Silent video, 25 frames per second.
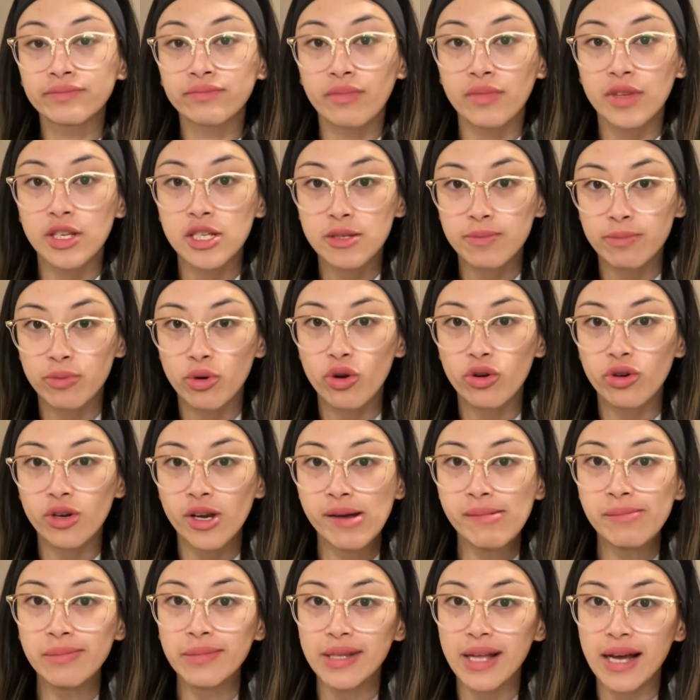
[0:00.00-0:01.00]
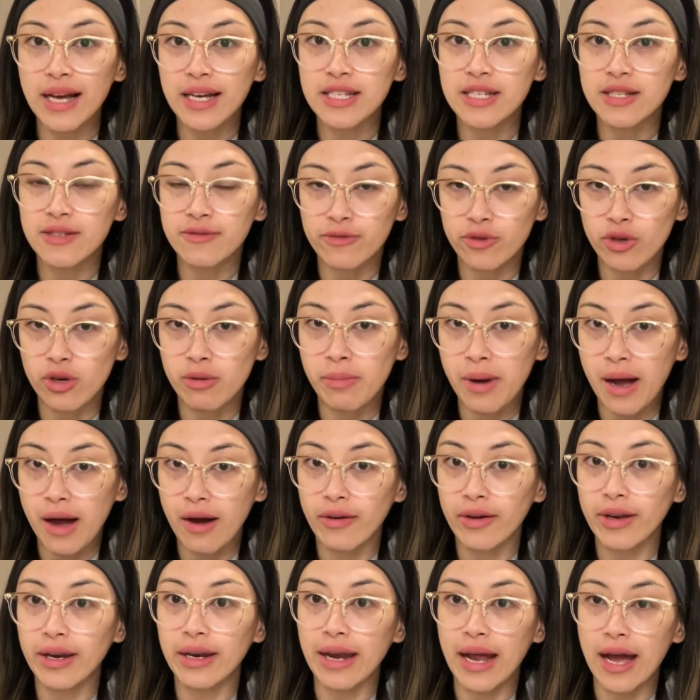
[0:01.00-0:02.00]
This program lasts for
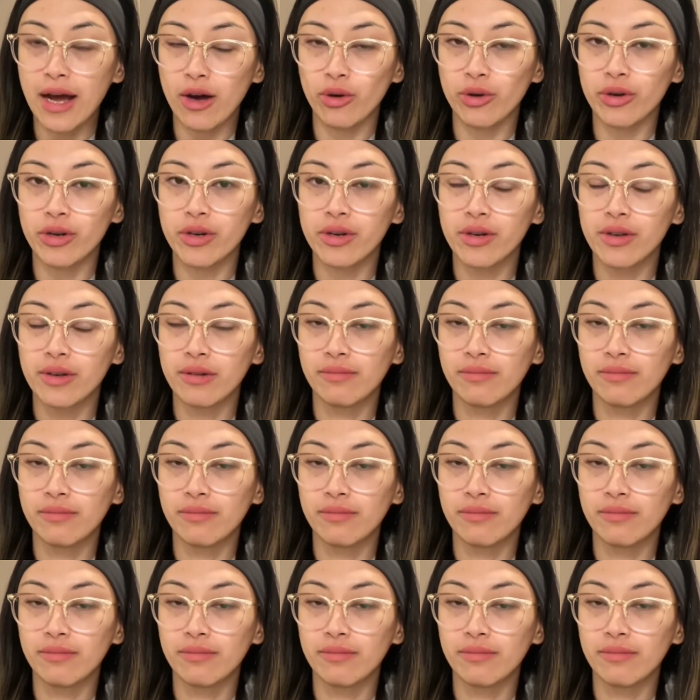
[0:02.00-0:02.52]
about an hour.